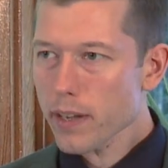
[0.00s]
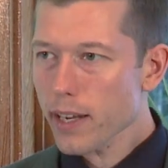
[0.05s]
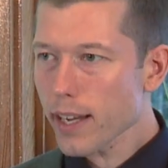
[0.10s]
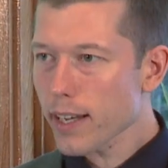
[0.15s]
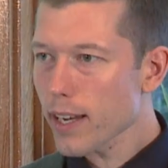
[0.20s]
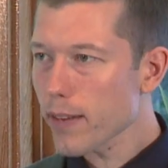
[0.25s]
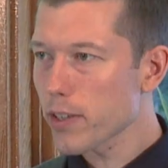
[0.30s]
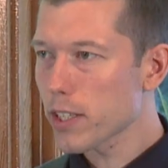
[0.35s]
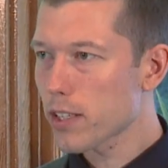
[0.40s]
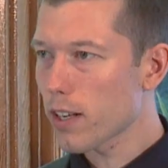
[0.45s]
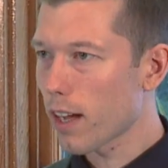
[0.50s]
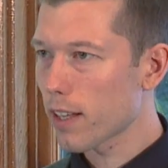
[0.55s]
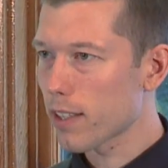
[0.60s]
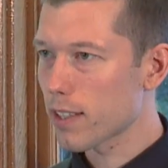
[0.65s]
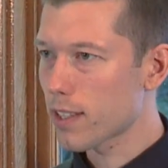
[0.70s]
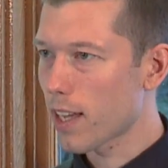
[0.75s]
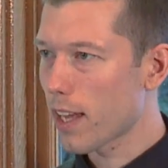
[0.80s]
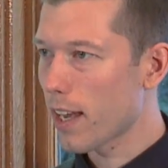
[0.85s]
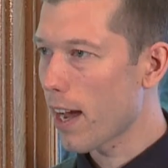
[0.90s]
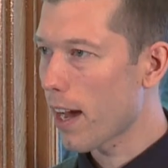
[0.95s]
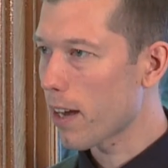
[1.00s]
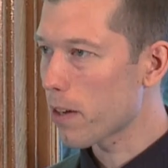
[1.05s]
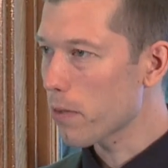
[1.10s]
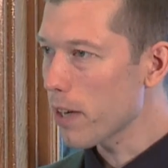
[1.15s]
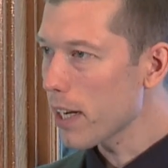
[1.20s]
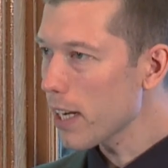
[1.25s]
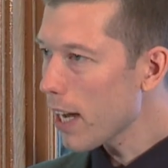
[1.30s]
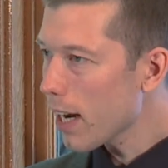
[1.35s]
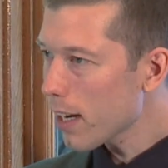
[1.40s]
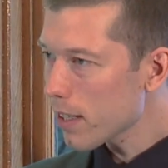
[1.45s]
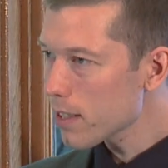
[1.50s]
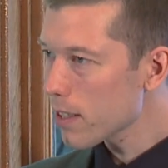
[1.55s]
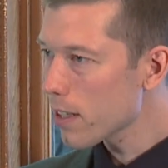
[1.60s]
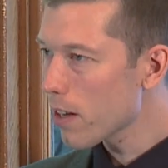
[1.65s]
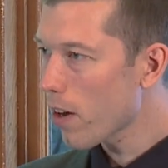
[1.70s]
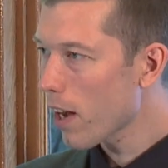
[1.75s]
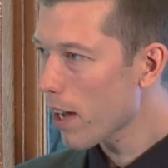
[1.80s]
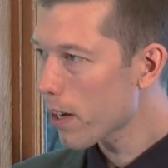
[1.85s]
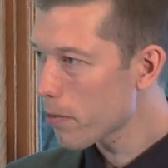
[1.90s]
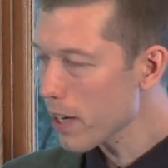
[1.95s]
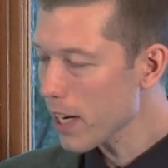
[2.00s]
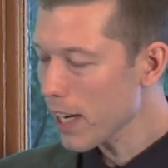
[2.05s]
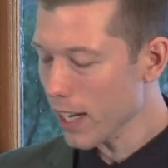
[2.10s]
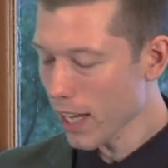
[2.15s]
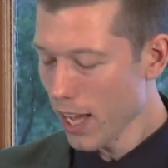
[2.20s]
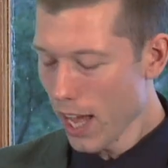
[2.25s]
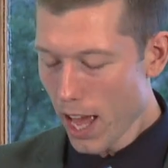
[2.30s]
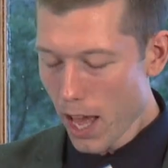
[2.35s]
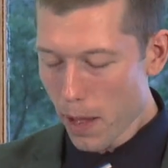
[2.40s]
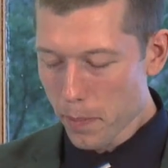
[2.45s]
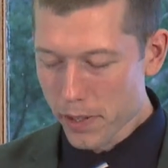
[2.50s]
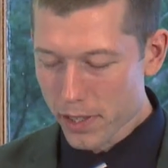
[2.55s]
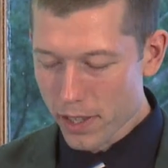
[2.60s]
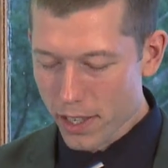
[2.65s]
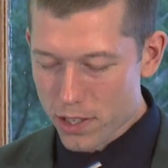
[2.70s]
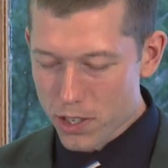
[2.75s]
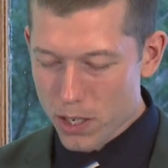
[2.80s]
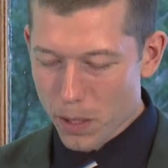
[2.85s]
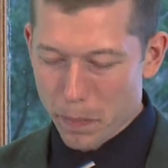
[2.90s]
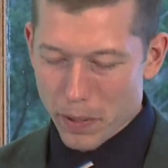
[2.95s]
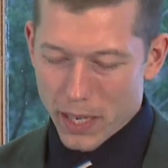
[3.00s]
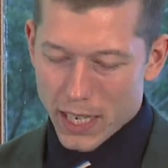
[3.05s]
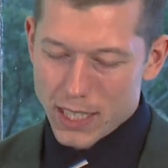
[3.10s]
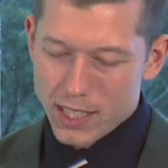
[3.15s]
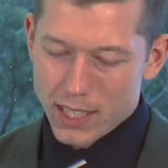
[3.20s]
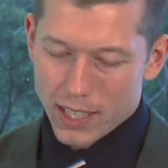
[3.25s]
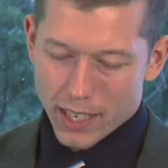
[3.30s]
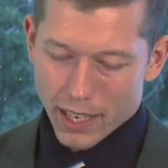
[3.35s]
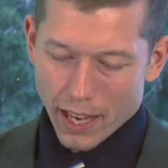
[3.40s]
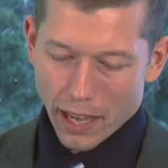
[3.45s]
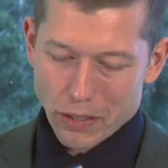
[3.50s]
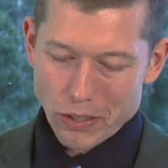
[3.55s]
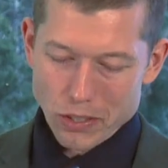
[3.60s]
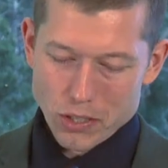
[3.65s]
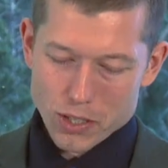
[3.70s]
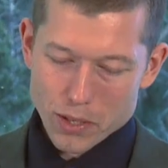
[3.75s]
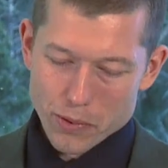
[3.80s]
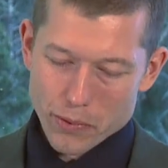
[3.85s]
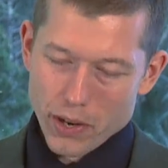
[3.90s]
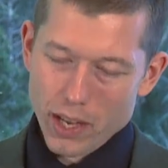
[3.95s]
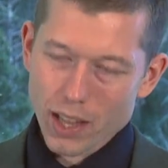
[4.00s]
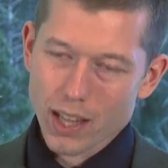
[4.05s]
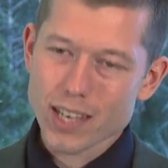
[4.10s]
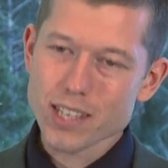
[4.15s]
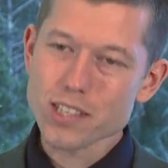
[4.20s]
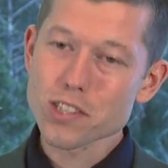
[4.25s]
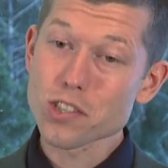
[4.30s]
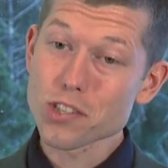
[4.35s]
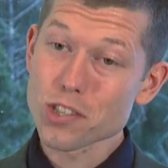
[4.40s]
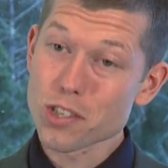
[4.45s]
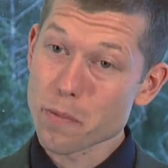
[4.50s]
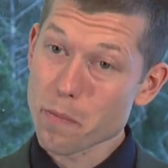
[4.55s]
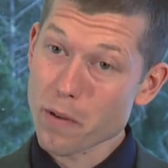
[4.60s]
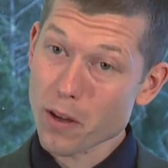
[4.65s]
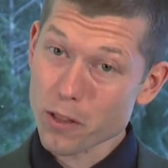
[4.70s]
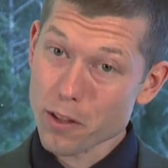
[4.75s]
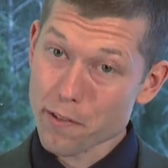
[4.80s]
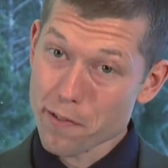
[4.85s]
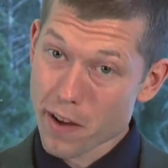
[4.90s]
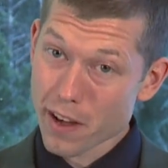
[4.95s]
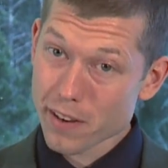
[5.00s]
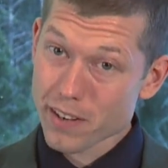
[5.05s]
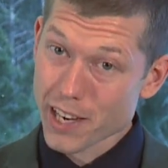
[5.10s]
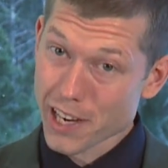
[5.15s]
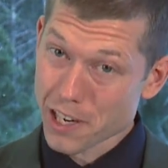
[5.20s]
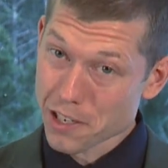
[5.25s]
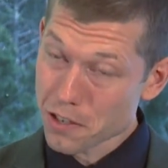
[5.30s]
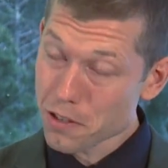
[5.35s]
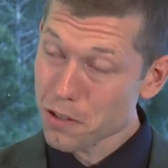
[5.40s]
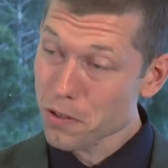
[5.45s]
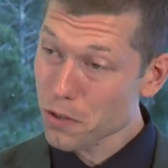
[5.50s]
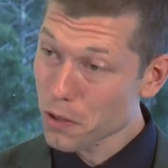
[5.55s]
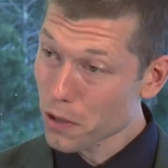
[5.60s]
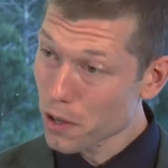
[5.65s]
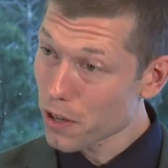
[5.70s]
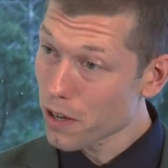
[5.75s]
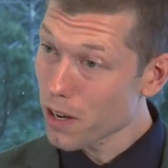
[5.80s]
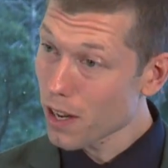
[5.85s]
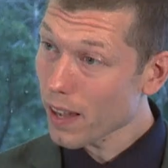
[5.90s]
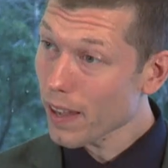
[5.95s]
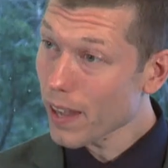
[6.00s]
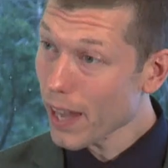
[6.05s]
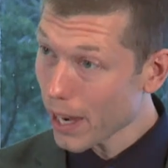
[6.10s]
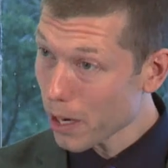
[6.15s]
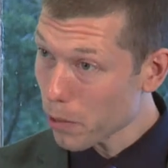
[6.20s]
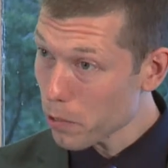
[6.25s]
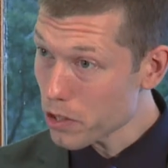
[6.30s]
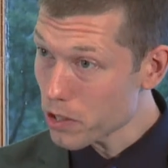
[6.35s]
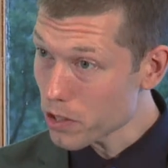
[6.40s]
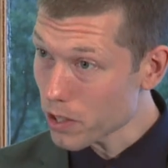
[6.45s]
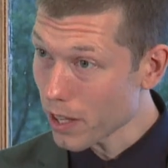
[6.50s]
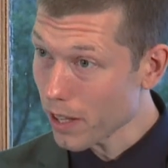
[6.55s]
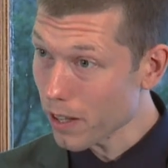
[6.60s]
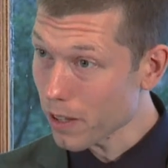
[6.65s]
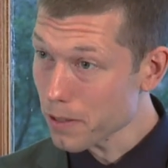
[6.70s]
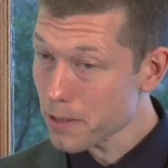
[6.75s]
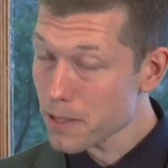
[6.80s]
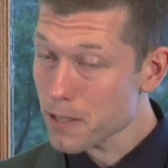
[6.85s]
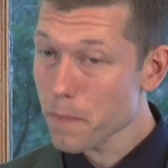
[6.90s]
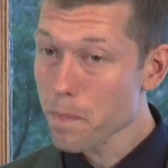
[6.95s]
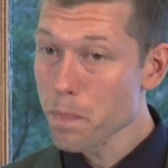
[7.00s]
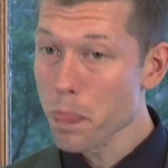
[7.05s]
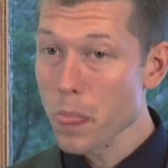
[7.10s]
I never taught this kid how to read. How does he know how to read?" But then she pieced it together and she realized she built the foundation through good language skills.